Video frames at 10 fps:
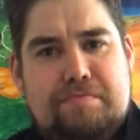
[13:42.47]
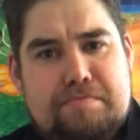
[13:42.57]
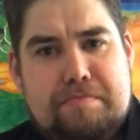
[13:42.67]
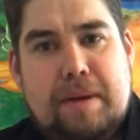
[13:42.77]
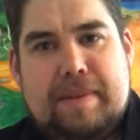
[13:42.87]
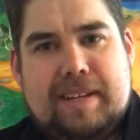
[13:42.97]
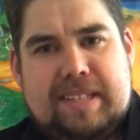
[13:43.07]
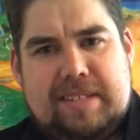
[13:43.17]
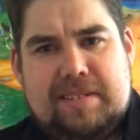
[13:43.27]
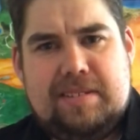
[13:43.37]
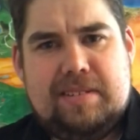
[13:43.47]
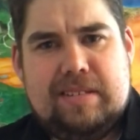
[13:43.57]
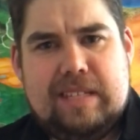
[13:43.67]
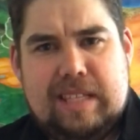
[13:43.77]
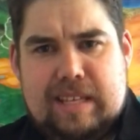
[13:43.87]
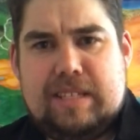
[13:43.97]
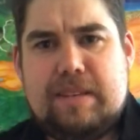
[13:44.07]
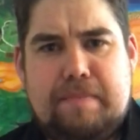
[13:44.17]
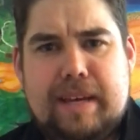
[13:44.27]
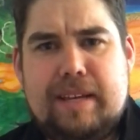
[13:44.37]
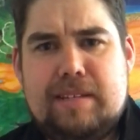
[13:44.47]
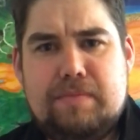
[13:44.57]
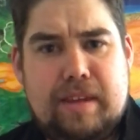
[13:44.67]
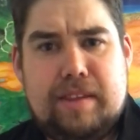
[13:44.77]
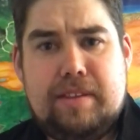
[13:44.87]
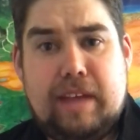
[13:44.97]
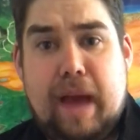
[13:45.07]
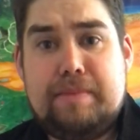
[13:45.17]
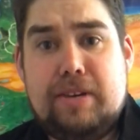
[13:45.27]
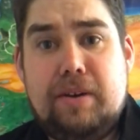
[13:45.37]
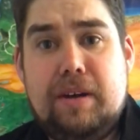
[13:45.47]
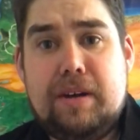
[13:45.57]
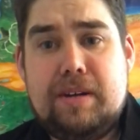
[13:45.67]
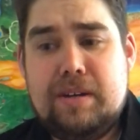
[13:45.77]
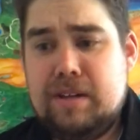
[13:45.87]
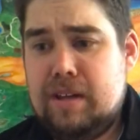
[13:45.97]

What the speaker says: mimics this a bit with Captain Hook.